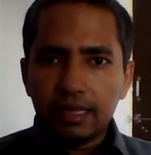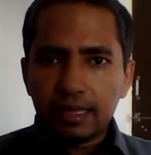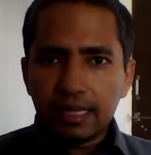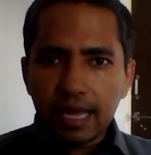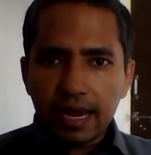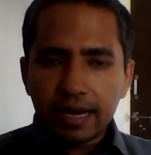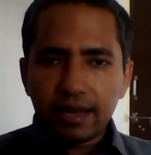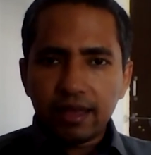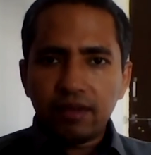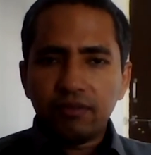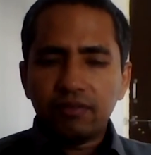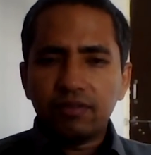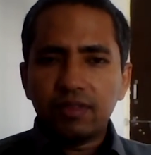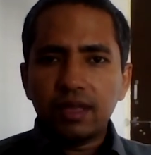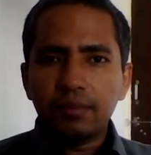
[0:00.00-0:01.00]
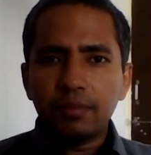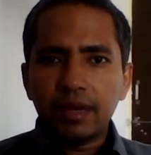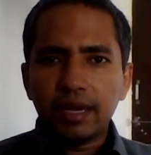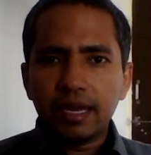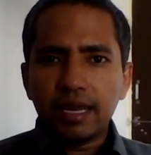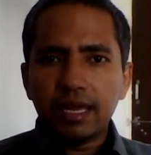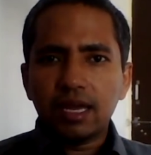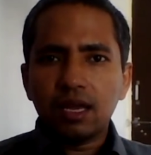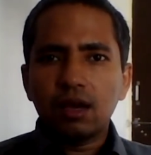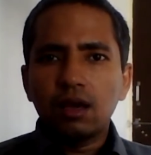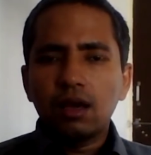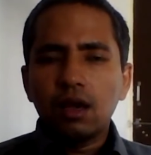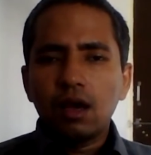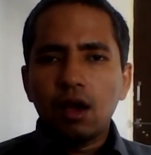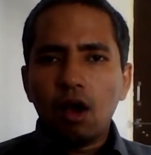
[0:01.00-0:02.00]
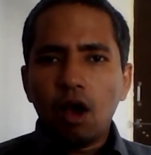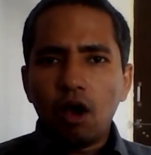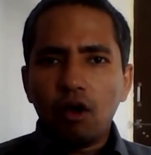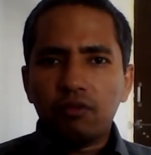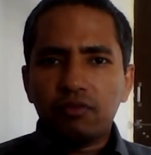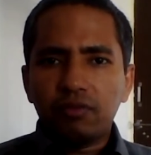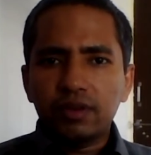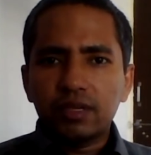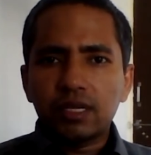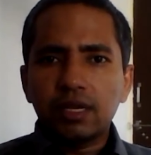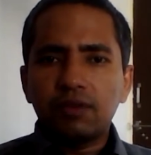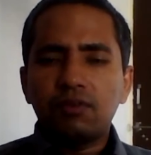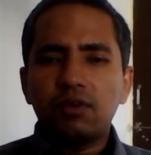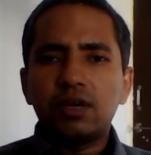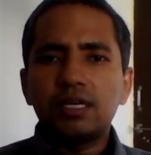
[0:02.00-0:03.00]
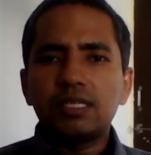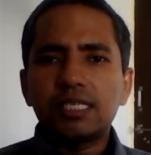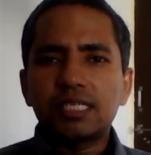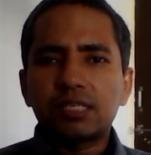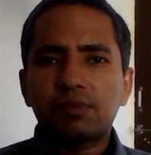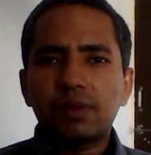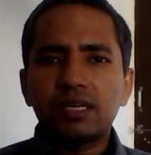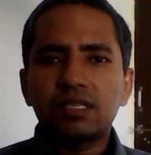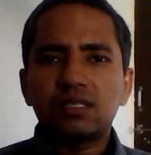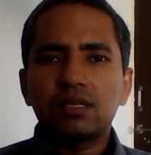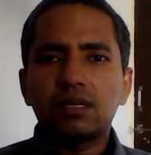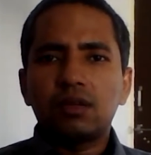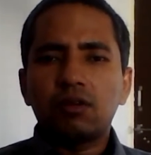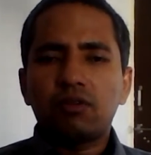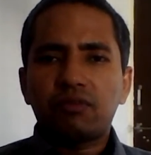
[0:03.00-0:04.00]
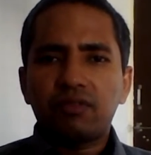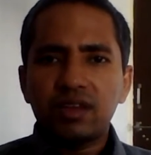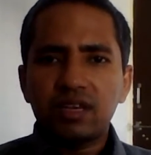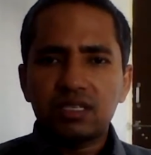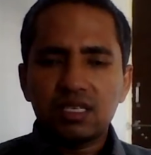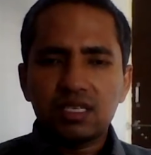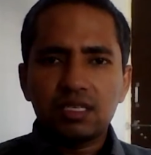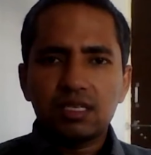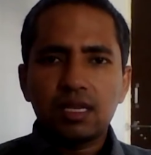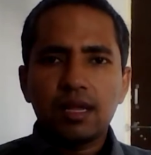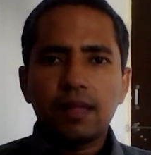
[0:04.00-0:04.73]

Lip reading: that if the meaning of words, expression, or phrases